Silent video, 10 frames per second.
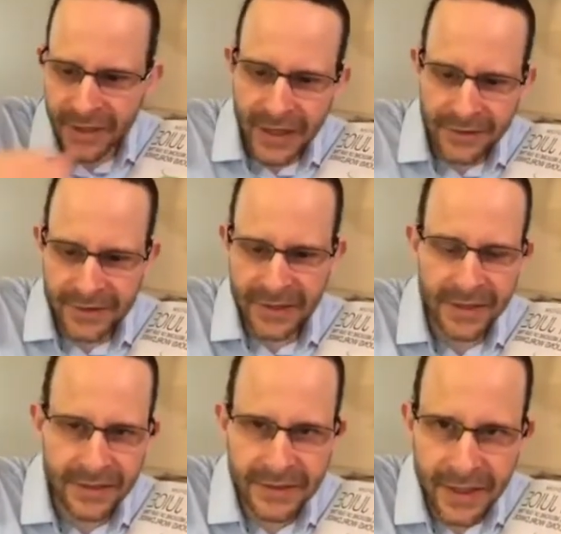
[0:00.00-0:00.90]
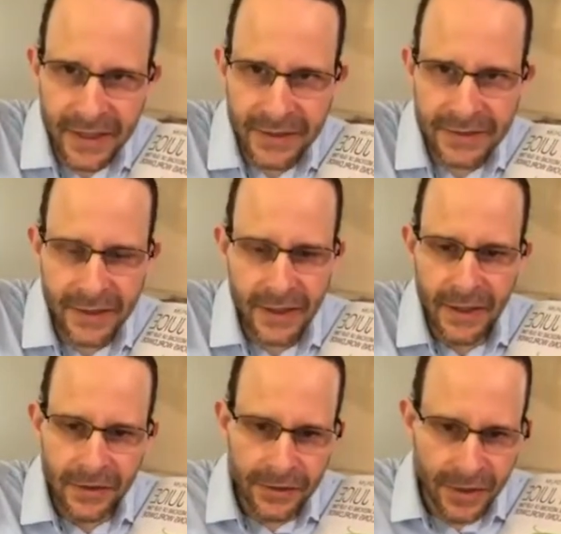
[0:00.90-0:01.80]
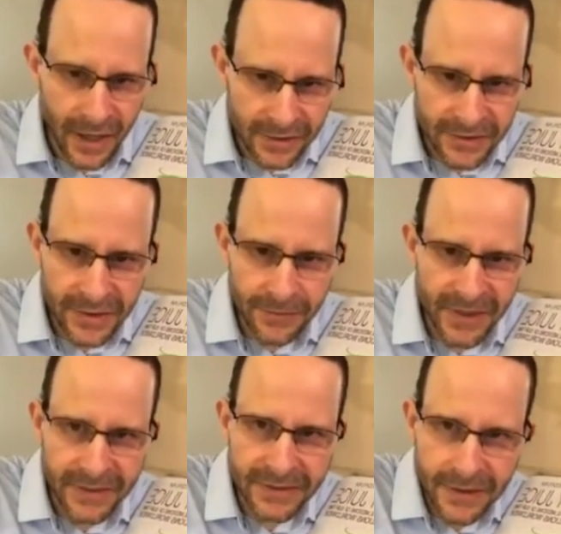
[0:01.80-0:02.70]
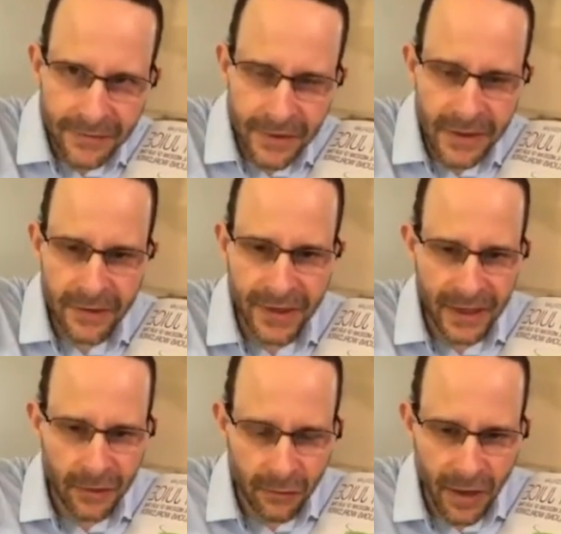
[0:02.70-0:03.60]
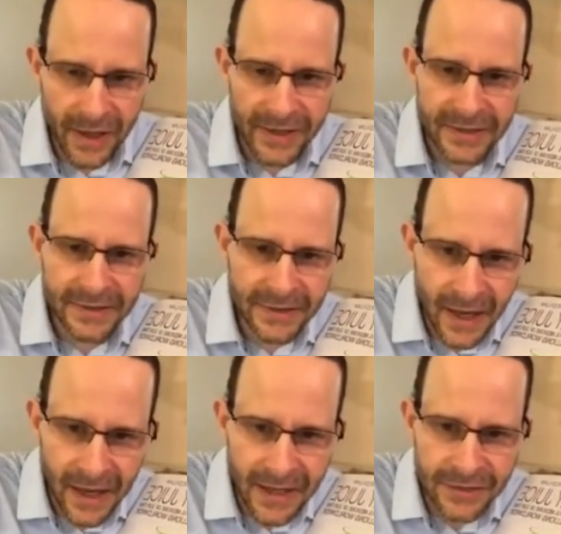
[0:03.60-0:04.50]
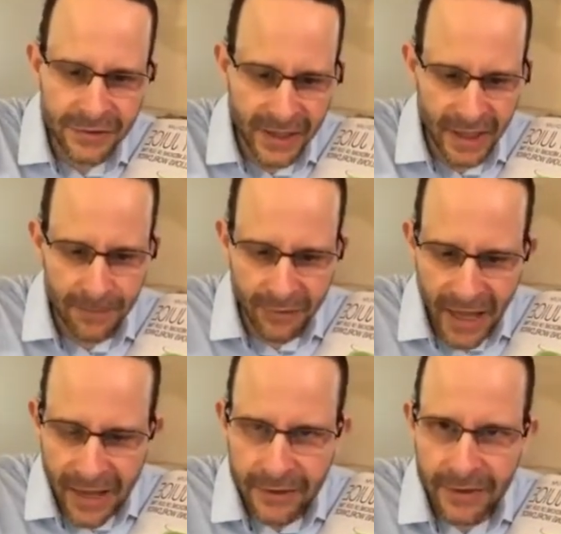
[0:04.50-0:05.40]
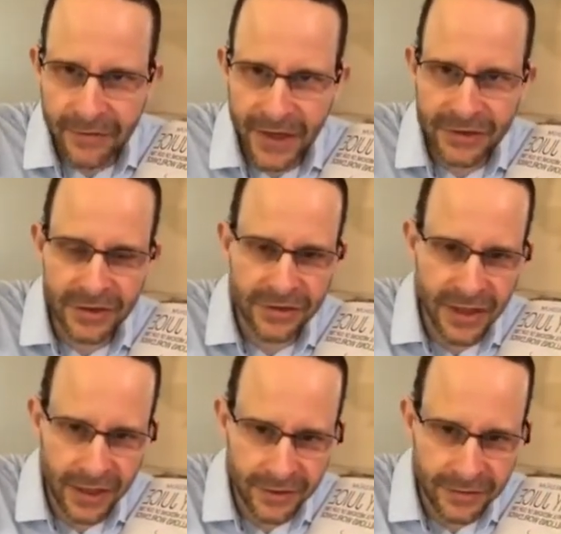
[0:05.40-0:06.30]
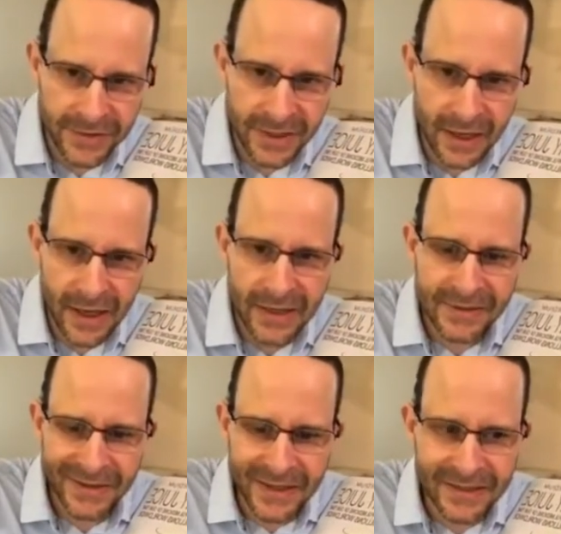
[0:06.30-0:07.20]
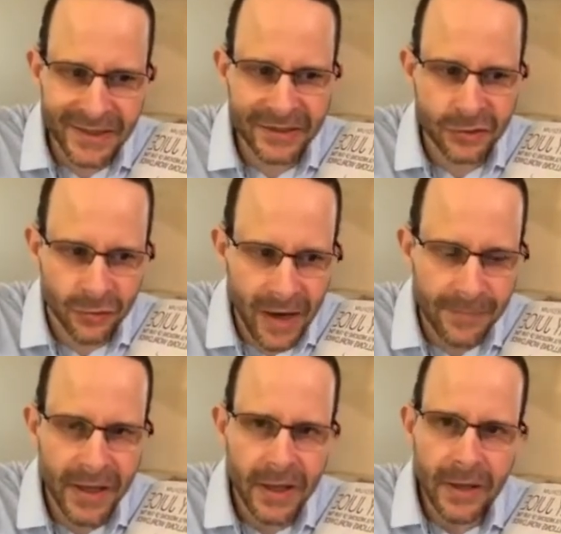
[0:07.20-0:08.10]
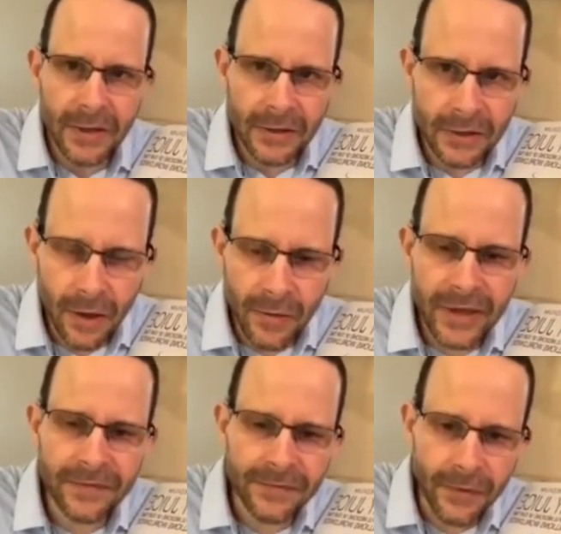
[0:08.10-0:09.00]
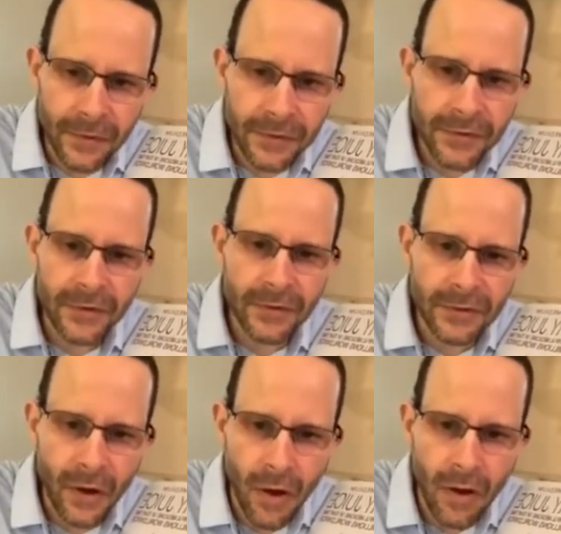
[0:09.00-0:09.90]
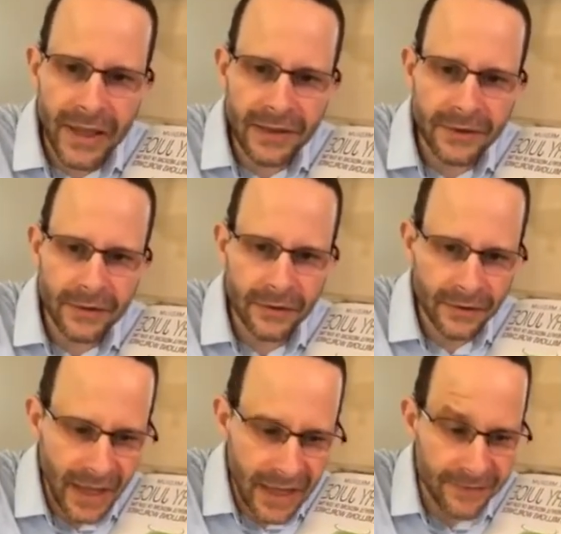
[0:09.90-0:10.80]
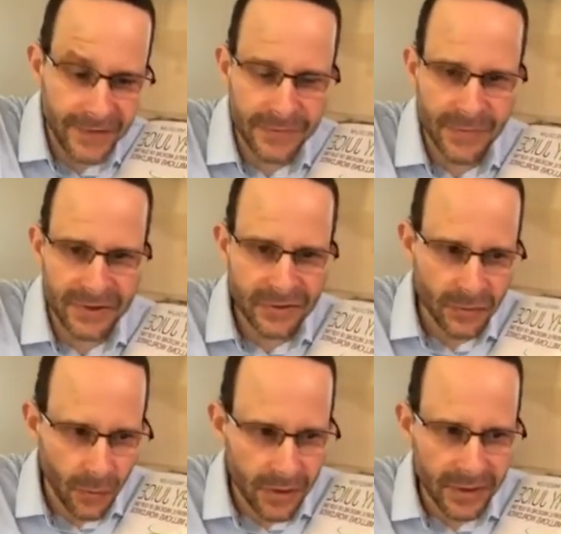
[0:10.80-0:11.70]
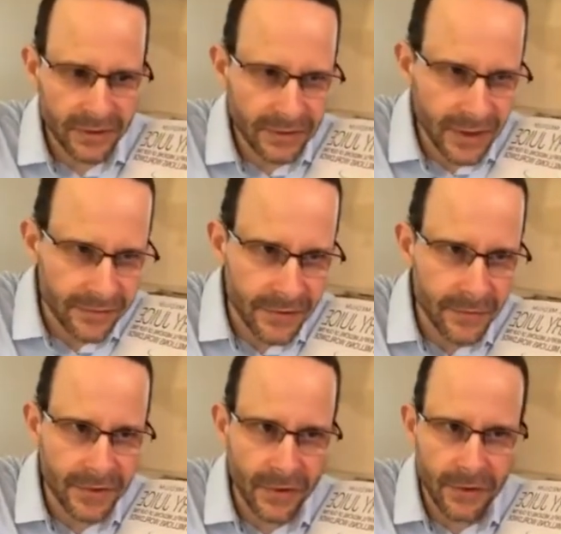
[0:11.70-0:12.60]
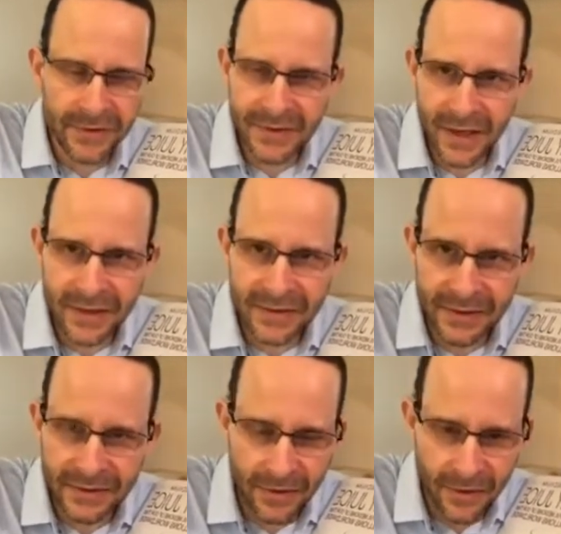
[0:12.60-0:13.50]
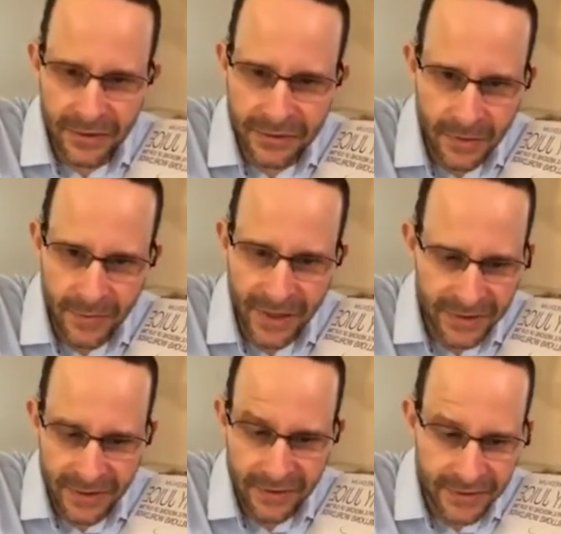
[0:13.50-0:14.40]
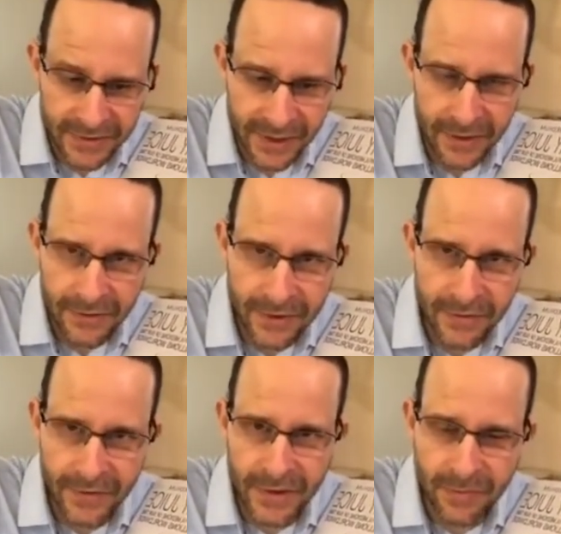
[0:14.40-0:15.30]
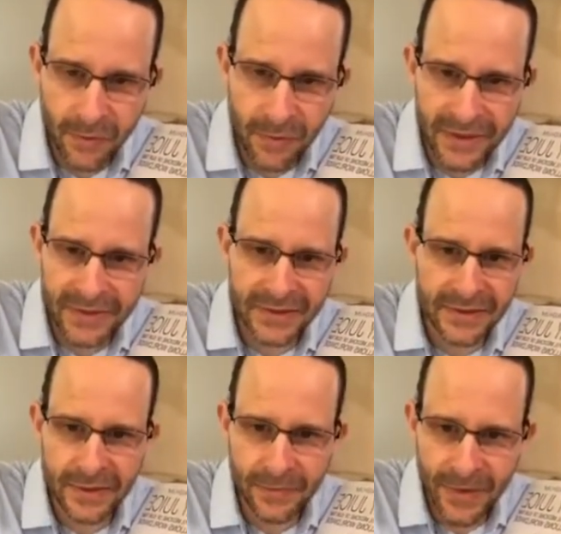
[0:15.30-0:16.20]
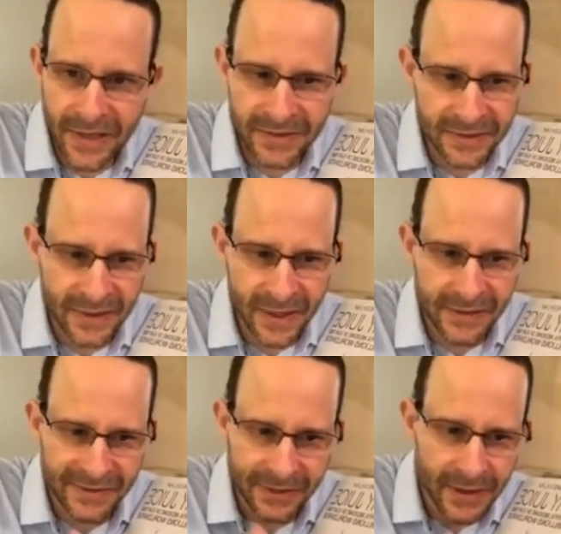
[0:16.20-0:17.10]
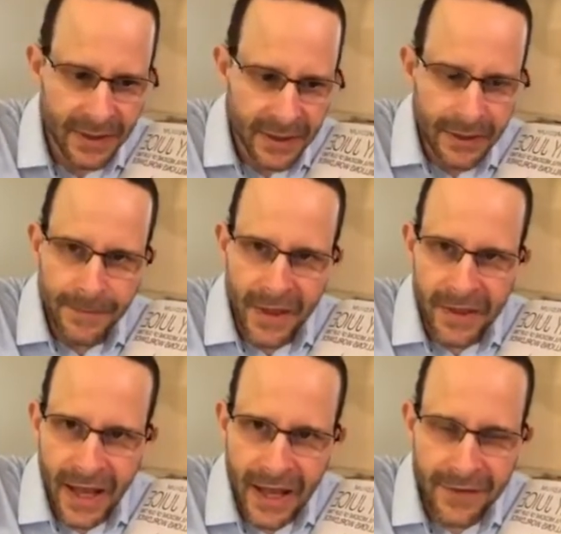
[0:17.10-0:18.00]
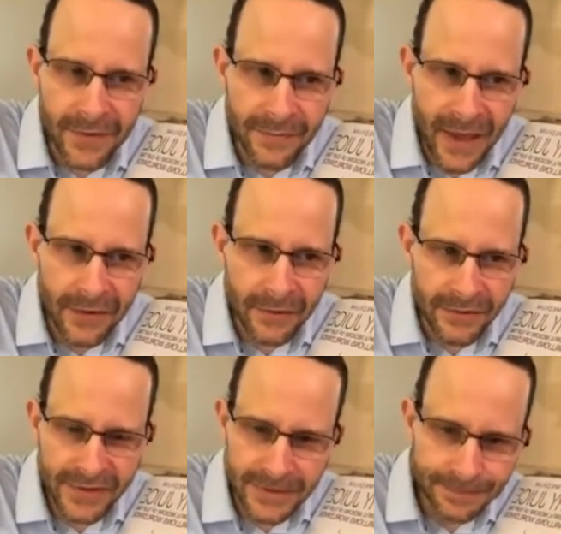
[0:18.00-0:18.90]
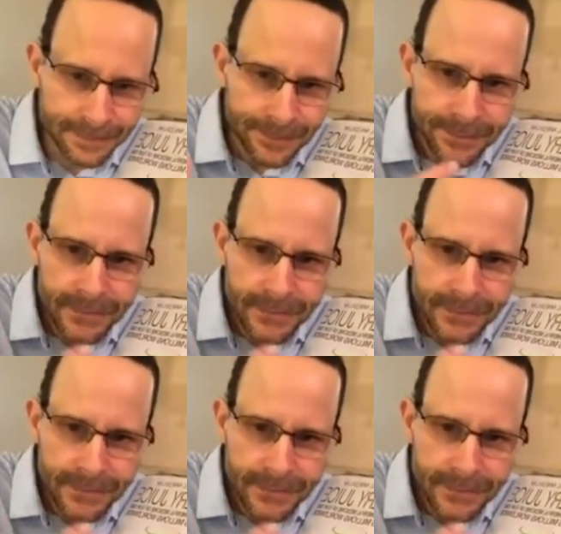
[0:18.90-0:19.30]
You got the sinusitis. You got something different. You get chronic styes. You get bladder infections. You get UTIs. This is strep going further along in your life. It's been stored in the liver with all the toxins and all the troublemakers that are inside our liver and the poisons and the pesticides and the heavy metals and